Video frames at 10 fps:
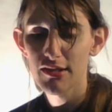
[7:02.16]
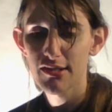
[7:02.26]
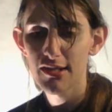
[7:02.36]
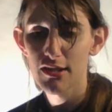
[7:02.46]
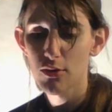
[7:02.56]

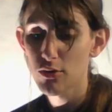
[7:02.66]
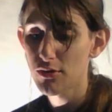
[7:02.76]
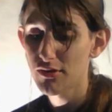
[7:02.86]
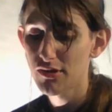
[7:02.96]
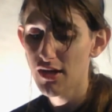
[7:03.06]
did
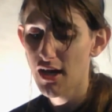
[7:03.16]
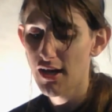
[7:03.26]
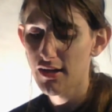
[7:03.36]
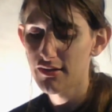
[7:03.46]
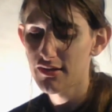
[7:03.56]

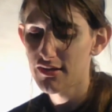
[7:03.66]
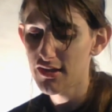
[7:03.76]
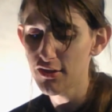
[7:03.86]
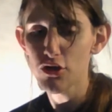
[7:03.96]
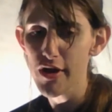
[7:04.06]

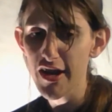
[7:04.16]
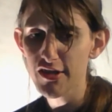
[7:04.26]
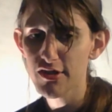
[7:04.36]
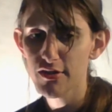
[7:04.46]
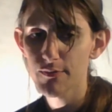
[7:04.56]
the
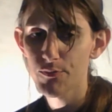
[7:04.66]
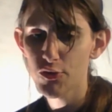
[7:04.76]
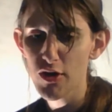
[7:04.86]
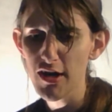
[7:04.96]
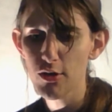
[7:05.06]

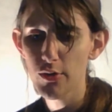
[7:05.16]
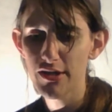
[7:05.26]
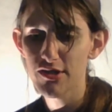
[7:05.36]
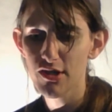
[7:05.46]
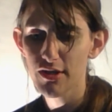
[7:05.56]
drag
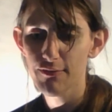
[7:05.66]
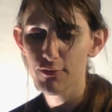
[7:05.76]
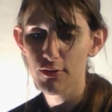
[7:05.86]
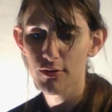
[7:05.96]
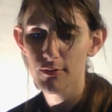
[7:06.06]
queen circuit
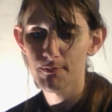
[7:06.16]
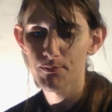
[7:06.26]
for